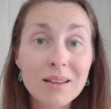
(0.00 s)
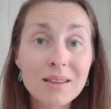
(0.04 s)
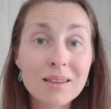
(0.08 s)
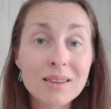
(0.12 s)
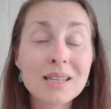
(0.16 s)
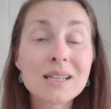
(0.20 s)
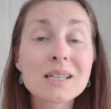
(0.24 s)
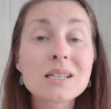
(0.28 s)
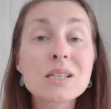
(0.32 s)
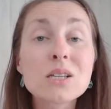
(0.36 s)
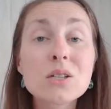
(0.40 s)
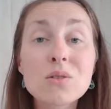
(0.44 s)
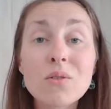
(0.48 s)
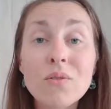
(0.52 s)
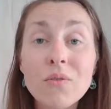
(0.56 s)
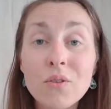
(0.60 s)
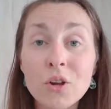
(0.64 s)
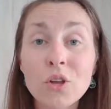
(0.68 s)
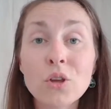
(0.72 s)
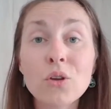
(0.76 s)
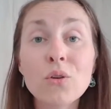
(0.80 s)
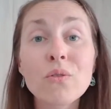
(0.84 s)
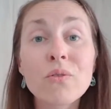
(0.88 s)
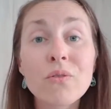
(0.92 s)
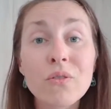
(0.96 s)
This is for
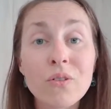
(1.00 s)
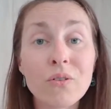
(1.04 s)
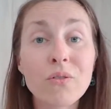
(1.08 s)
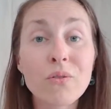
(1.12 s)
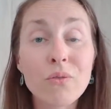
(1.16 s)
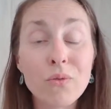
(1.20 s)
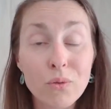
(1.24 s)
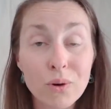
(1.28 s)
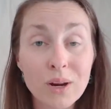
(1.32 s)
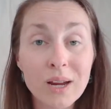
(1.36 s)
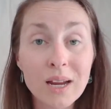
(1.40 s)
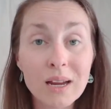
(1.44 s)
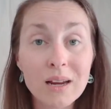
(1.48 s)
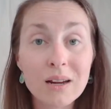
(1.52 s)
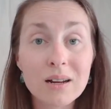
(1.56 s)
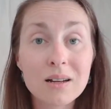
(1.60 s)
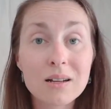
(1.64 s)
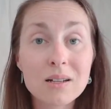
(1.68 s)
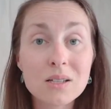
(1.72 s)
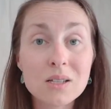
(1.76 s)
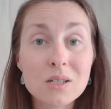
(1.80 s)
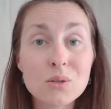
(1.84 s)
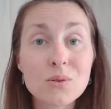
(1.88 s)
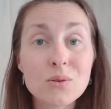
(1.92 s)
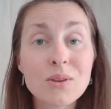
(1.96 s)
you for free,
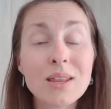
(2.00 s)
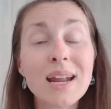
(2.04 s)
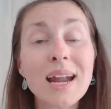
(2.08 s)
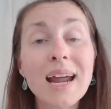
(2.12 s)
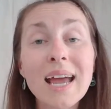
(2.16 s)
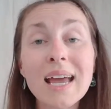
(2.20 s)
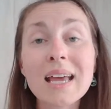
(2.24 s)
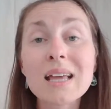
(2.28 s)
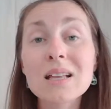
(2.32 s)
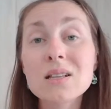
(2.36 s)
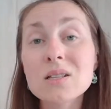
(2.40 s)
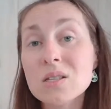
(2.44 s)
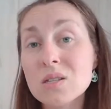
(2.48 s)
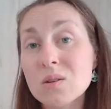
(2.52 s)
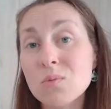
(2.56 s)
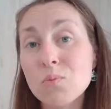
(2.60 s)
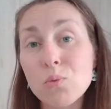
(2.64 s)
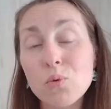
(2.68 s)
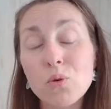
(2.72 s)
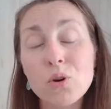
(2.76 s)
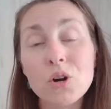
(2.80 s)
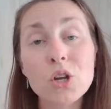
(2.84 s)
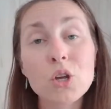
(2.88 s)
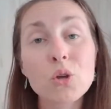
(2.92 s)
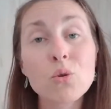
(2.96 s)
so that I can
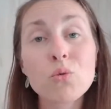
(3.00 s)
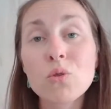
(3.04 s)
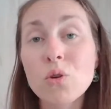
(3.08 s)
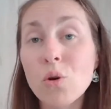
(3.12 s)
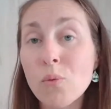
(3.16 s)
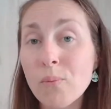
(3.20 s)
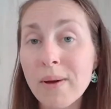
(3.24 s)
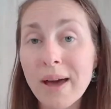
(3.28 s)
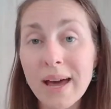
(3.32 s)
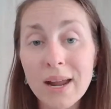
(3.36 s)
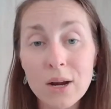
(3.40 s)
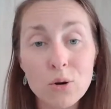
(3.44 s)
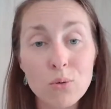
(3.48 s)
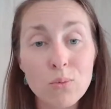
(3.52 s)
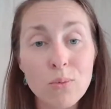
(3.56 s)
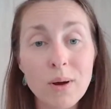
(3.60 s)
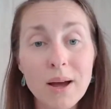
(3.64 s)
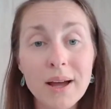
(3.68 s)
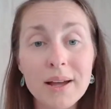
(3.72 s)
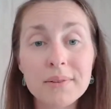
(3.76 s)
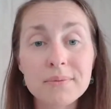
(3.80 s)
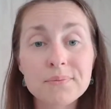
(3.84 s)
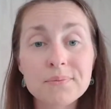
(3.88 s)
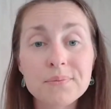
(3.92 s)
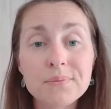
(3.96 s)
support you no matter
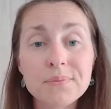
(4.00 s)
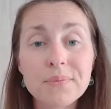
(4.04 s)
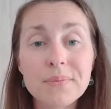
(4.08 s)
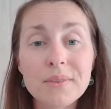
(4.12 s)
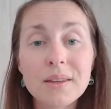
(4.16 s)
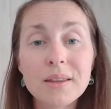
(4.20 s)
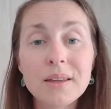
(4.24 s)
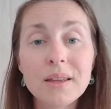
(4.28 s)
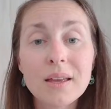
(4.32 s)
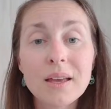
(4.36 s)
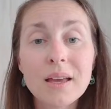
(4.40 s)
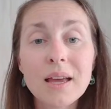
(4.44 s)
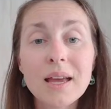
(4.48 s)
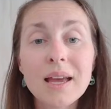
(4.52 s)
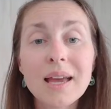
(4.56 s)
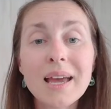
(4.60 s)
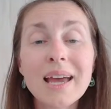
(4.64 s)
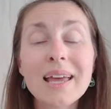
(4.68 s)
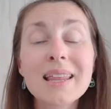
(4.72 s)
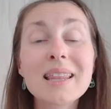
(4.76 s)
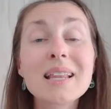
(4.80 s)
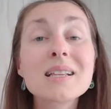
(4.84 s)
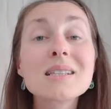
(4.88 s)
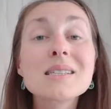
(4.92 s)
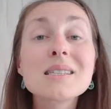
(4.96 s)
what.
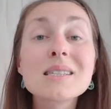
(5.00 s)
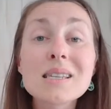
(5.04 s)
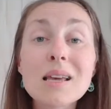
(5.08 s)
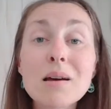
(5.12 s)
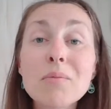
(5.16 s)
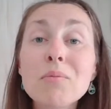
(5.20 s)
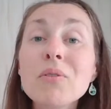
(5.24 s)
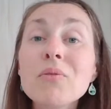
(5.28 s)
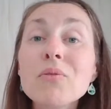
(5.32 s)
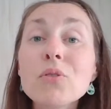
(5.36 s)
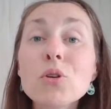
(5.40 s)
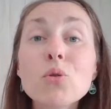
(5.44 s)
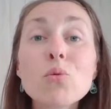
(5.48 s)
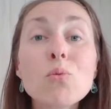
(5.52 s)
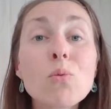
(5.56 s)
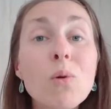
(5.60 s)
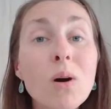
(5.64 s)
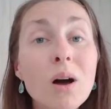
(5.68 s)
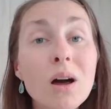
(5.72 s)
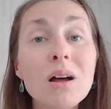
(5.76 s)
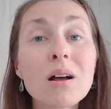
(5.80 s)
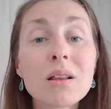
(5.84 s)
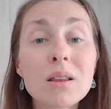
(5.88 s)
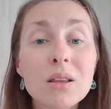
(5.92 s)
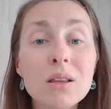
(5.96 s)
And then some of you
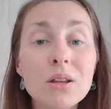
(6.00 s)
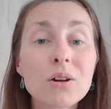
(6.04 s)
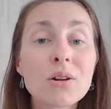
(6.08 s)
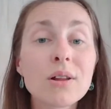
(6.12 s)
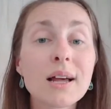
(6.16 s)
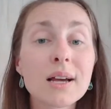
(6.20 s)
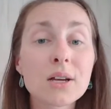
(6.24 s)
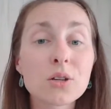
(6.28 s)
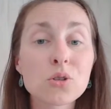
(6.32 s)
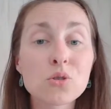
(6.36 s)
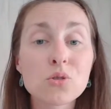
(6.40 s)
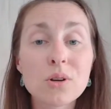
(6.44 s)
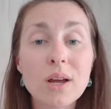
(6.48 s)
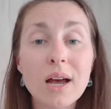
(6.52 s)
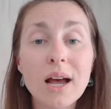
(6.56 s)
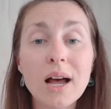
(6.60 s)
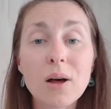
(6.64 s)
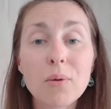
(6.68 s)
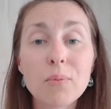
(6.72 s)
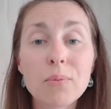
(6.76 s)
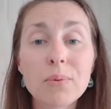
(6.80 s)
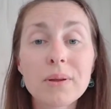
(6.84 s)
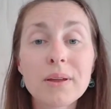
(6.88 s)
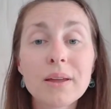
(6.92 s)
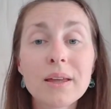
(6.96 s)
want a little extra
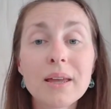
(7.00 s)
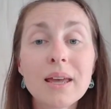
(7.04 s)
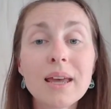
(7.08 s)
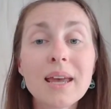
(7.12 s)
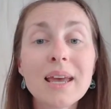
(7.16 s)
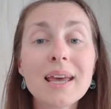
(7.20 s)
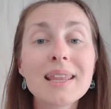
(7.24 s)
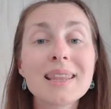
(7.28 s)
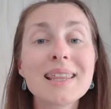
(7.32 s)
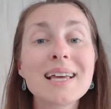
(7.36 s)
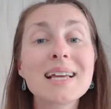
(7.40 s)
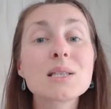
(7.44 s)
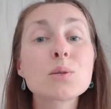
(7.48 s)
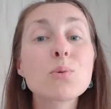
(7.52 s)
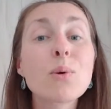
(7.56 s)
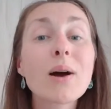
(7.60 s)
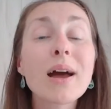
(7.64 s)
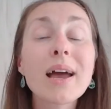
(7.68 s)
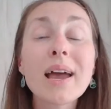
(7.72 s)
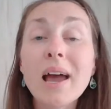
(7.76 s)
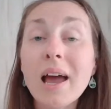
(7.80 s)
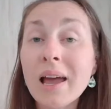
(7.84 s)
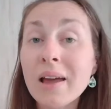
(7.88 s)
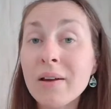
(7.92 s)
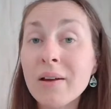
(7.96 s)
help. That's
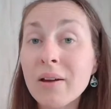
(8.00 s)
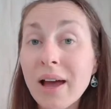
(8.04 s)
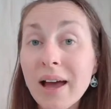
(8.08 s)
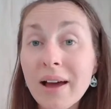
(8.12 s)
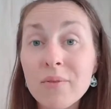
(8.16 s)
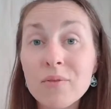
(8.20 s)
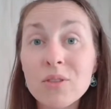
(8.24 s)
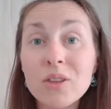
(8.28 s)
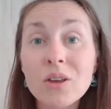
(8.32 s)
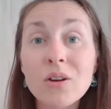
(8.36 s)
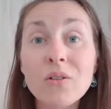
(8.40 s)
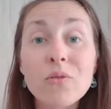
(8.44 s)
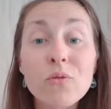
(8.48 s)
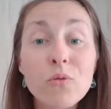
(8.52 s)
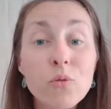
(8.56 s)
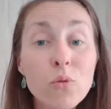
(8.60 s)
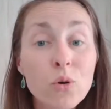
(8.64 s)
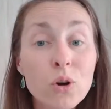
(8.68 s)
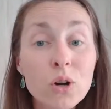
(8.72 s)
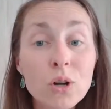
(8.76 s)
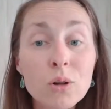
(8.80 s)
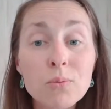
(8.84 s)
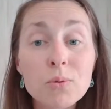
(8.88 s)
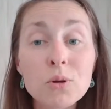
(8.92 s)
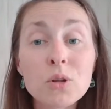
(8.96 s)
why I have the
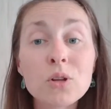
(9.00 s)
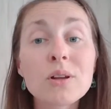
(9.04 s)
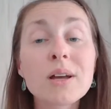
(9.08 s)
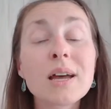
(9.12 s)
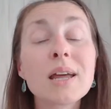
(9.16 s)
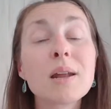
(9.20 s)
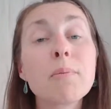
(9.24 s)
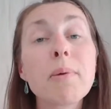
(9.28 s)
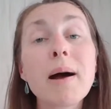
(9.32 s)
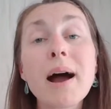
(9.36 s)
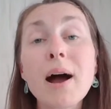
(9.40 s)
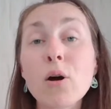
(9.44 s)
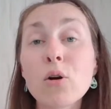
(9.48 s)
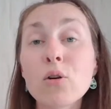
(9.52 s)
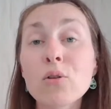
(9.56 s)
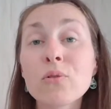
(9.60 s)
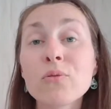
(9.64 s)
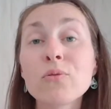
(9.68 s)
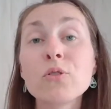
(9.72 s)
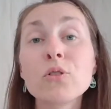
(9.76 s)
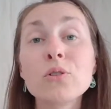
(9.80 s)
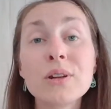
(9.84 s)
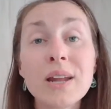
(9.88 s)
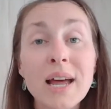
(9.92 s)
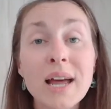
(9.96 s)
affordable and
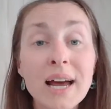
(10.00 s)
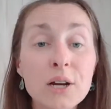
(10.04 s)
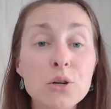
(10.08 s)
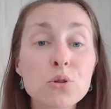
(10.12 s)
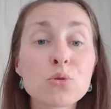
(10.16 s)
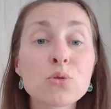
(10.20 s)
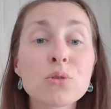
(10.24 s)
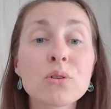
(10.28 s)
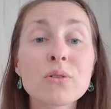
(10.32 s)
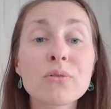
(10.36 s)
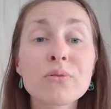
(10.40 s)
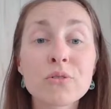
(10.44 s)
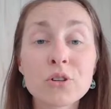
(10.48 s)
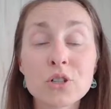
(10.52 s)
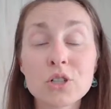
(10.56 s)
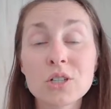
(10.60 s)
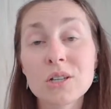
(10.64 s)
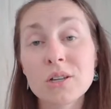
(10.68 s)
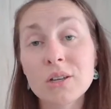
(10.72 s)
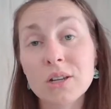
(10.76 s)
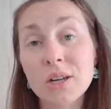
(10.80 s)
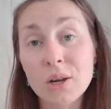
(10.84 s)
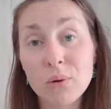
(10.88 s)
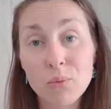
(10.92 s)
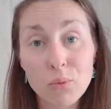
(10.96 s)
powerful Natural
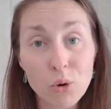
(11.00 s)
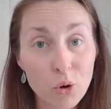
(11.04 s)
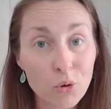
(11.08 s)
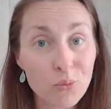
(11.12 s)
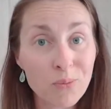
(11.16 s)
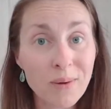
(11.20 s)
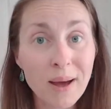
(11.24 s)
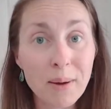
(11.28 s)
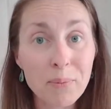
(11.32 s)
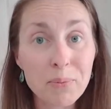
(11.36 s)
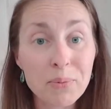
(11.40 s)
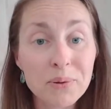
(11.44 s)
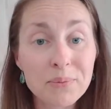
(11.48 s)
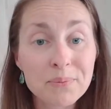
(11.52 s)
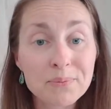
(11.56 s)
Fertility Roadmap.